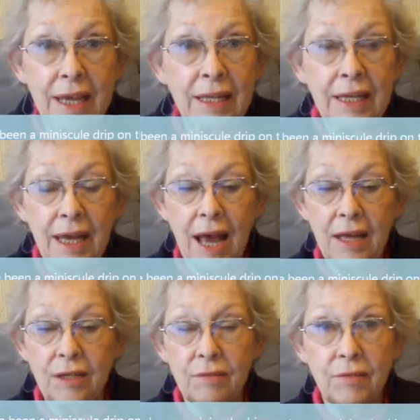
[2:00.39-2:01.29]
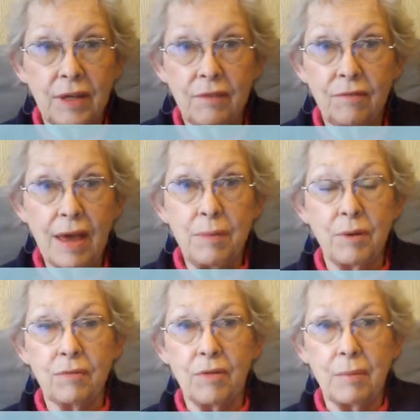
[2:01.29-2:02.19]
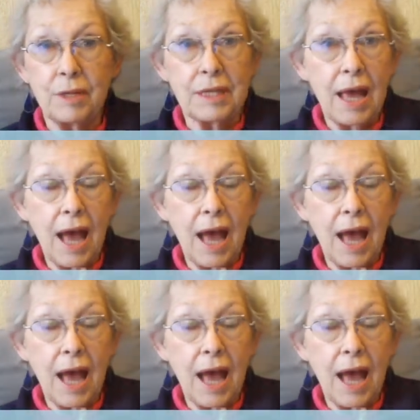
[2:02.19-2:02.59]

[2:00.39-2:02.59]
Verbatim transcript: any kind of vapor from it,